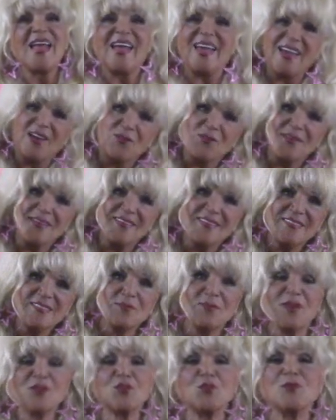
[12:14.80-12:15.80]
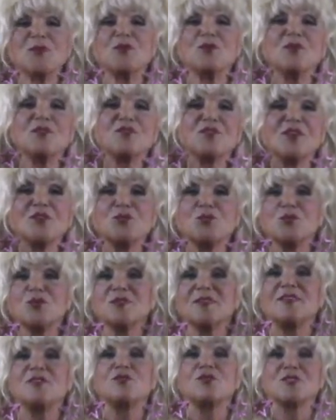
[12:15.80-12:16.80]
Aries, Mercury going
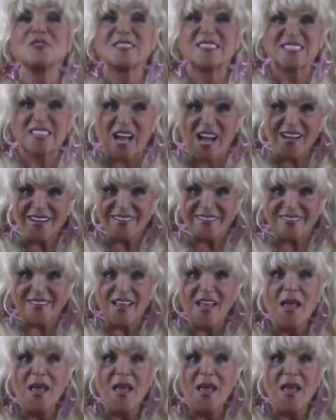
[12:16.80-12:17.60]
frontward in your sign